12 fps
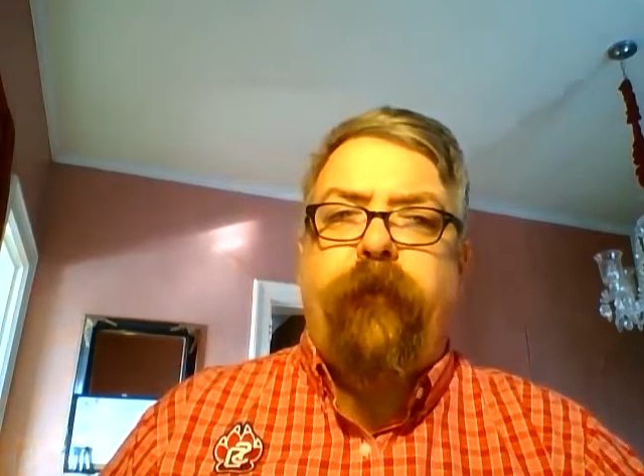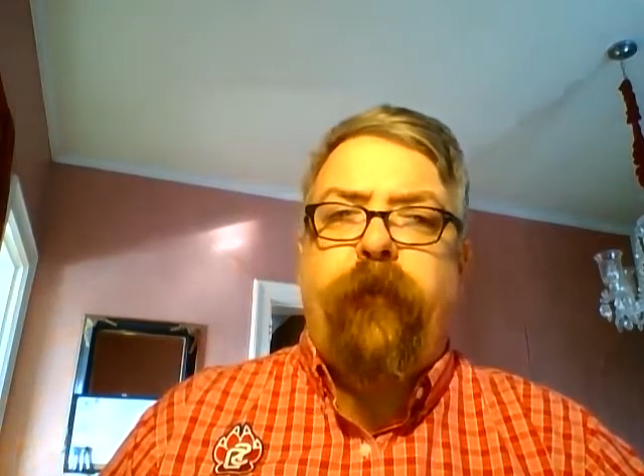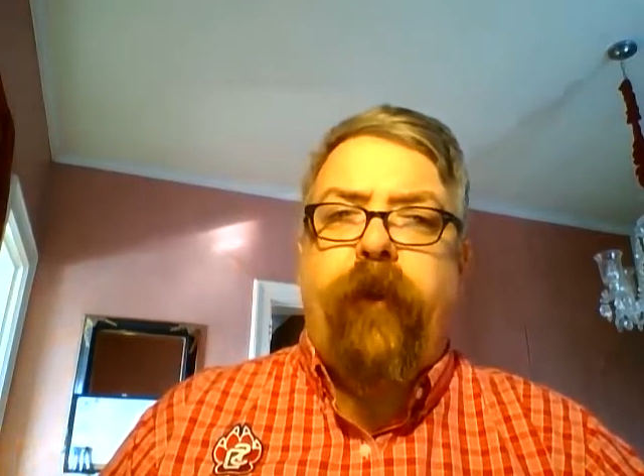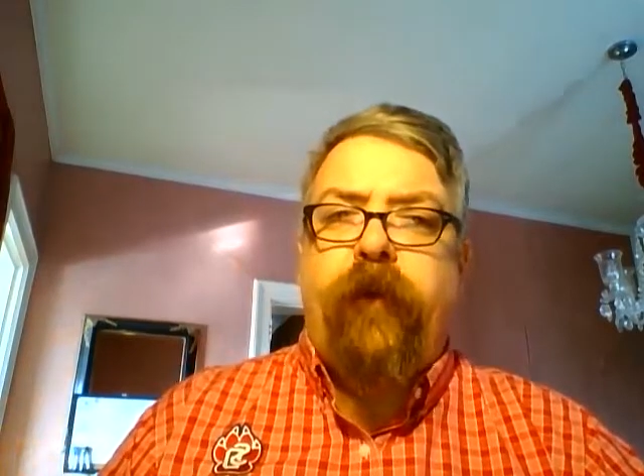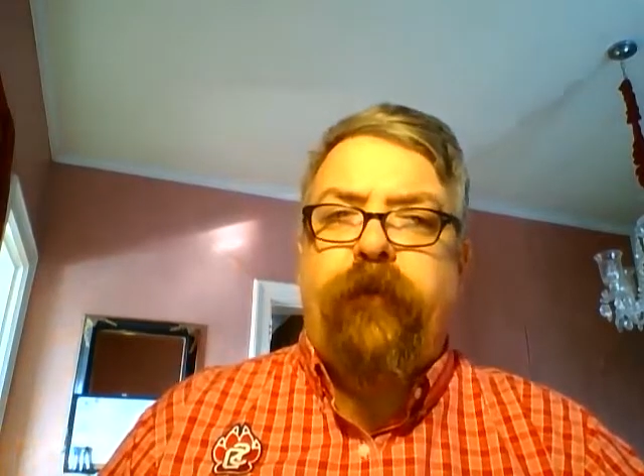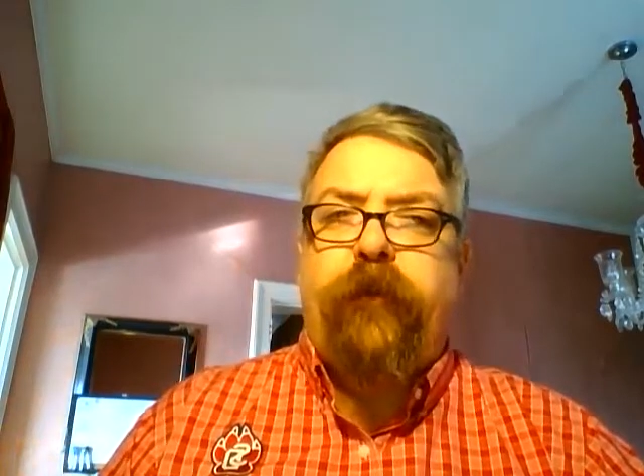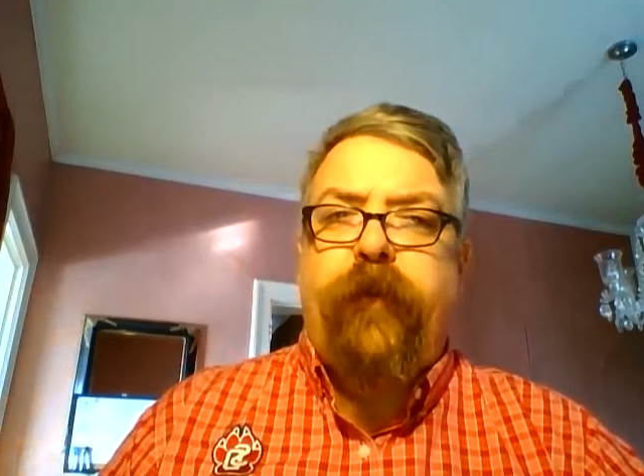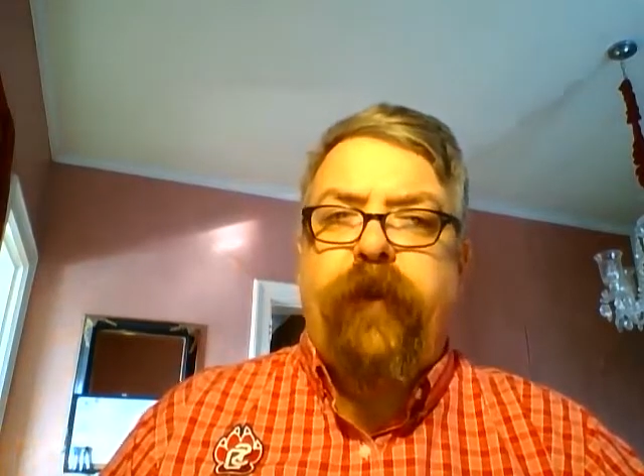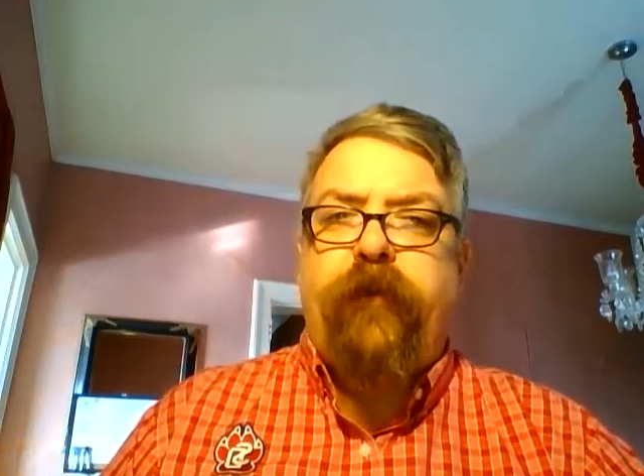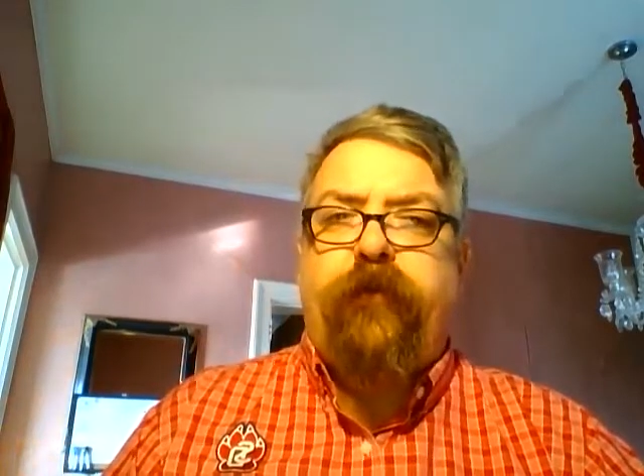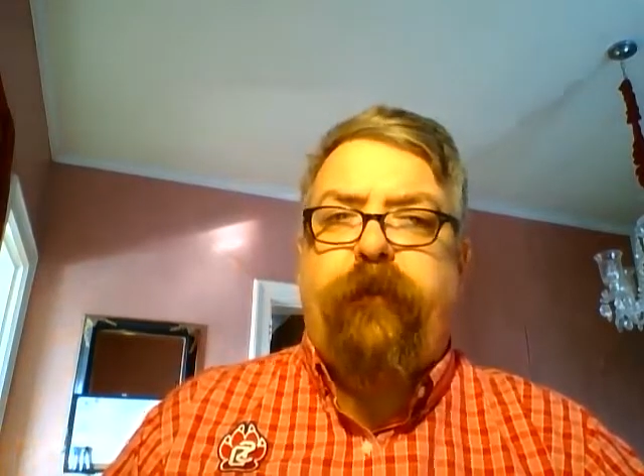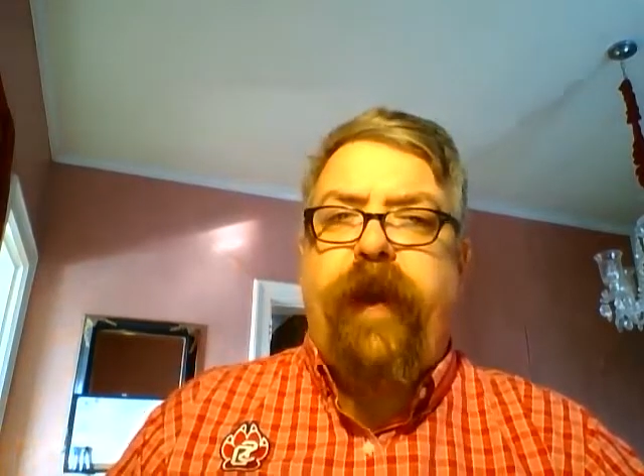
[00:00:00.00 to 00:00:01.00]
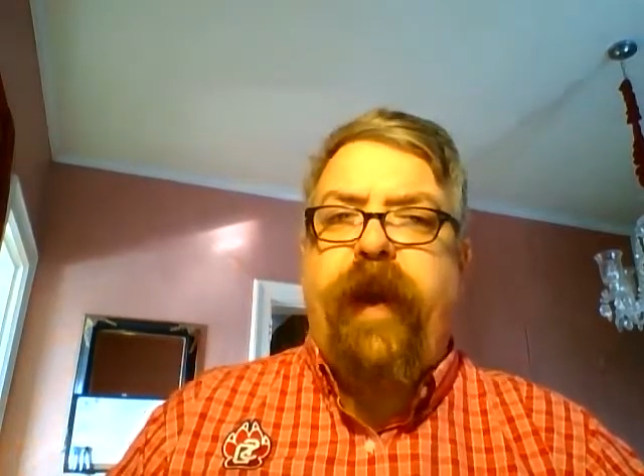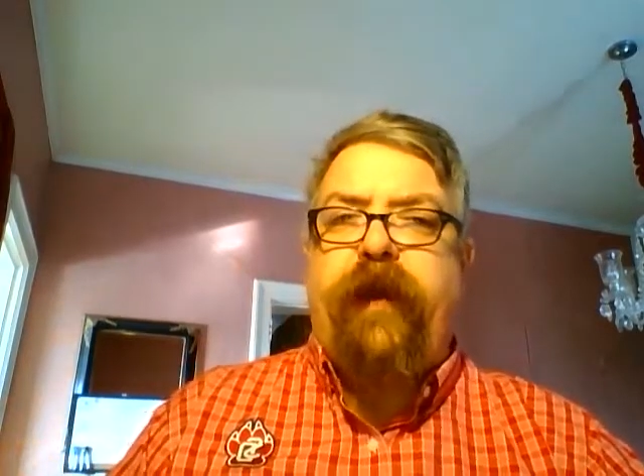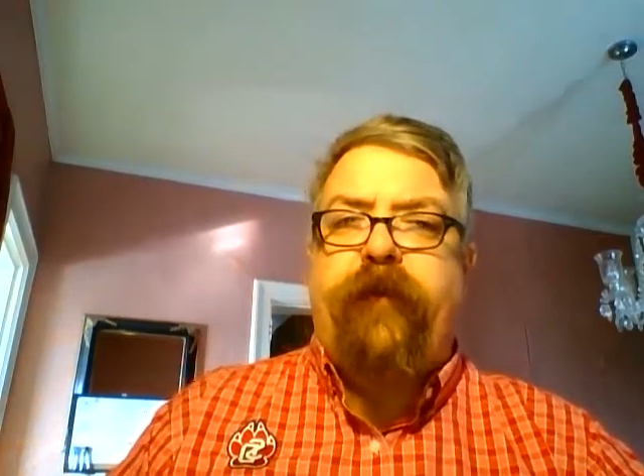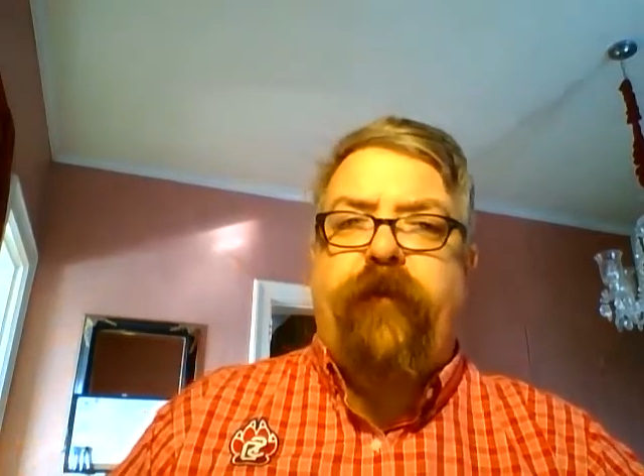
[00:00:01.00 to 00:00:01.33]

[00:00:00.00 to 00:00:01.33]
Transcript: from Altamira, Spain,